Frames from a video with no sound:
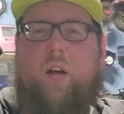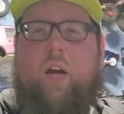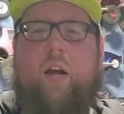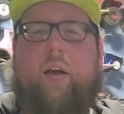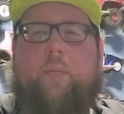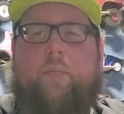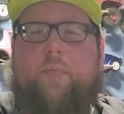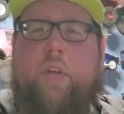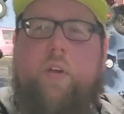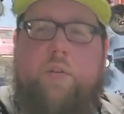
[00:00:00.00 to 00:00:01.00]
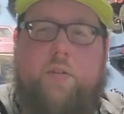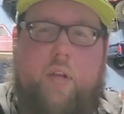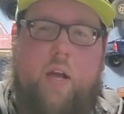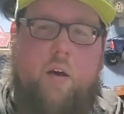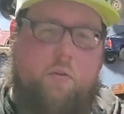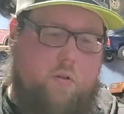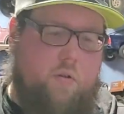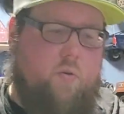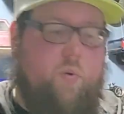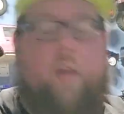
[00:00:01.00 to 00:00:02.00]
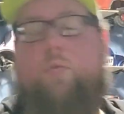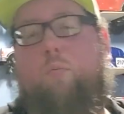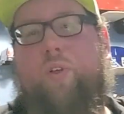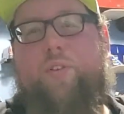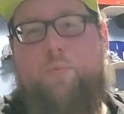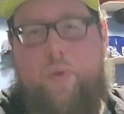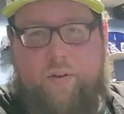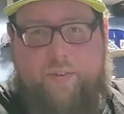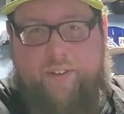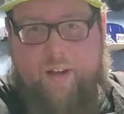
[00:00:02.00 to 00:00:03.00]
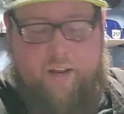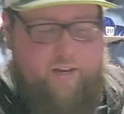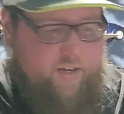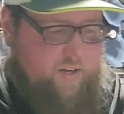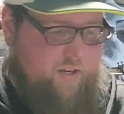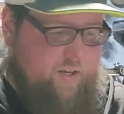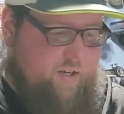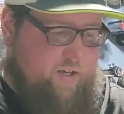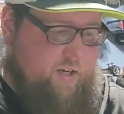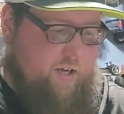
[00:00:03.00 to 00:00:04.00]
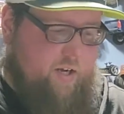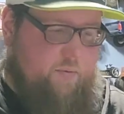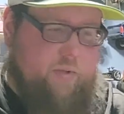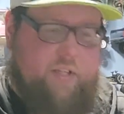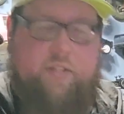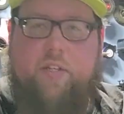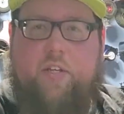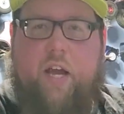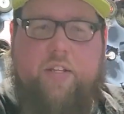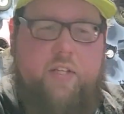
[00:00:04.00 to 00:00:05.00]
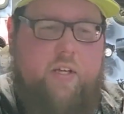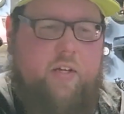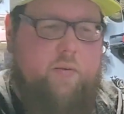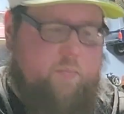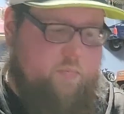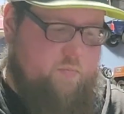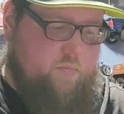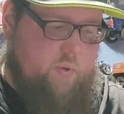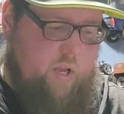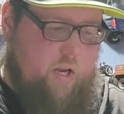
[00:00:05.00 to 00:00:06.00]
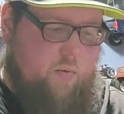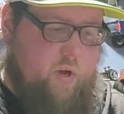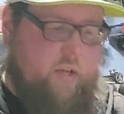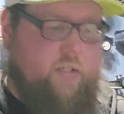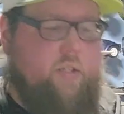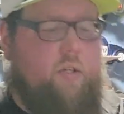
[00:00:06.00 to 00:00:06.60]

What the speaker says: All right, so now we have the Blitzer Beetle done, at least the chassis anyways.